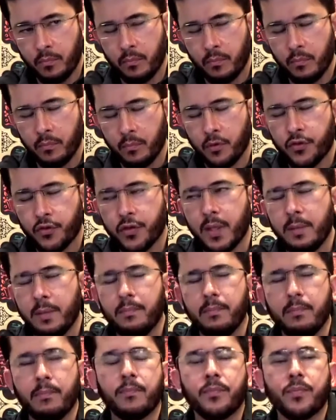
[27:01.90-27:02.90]

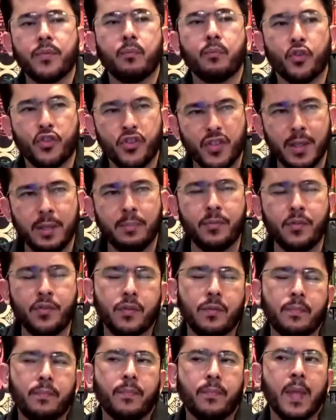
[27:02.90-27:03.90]
Muslims,
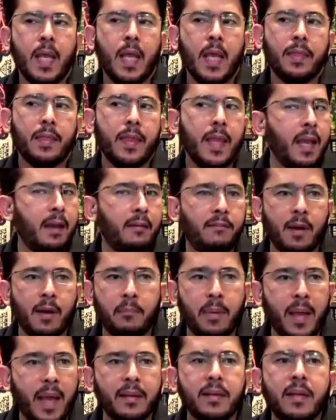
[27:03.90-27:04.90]
they have
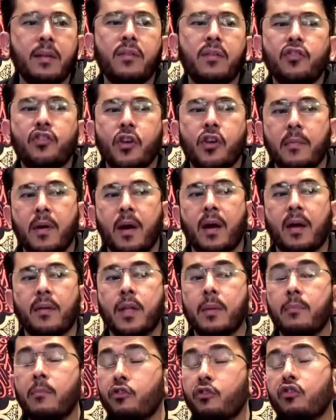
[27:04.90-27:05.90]
abandoned the Jama'ah.
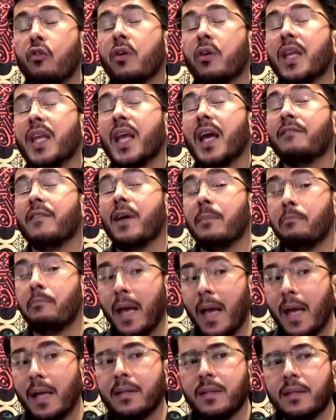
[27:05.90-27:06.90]
The majority have
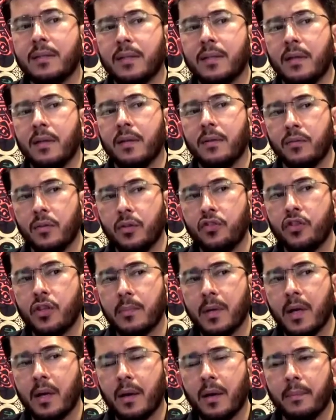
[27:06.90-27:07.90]
abandoned the
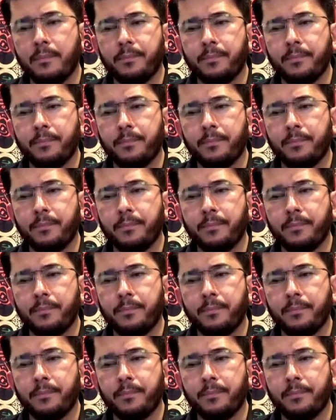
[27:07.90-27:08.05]
Jama'ah.